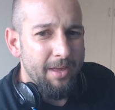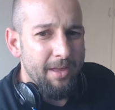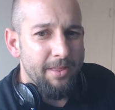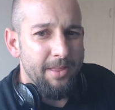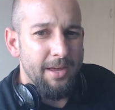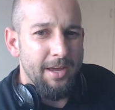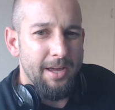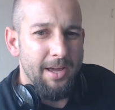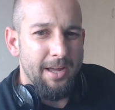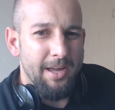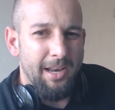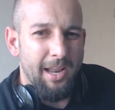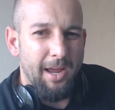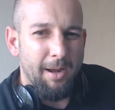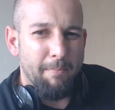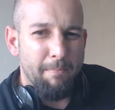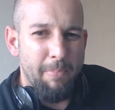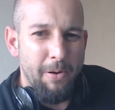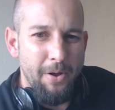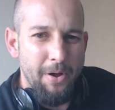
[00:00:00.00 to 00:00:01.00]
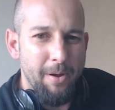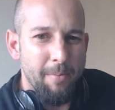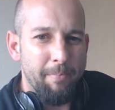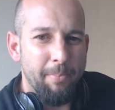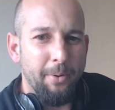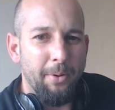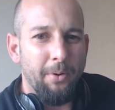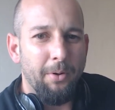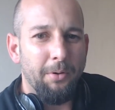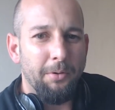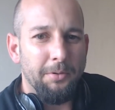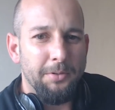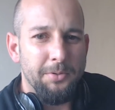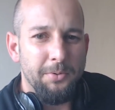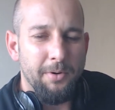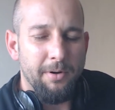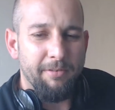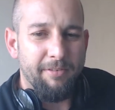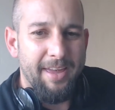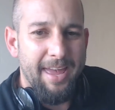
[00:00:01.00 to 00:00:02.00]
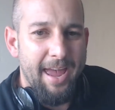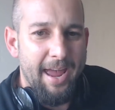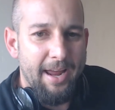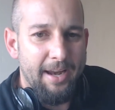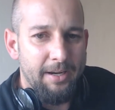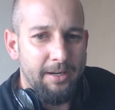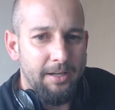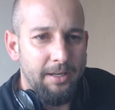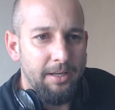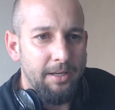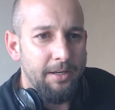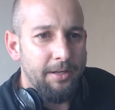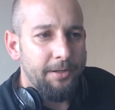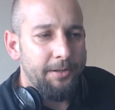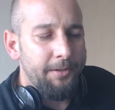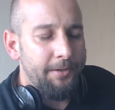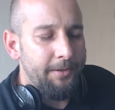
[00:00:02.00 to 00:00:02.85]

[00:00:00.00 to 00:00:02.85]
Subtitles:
the like purple sort of candy.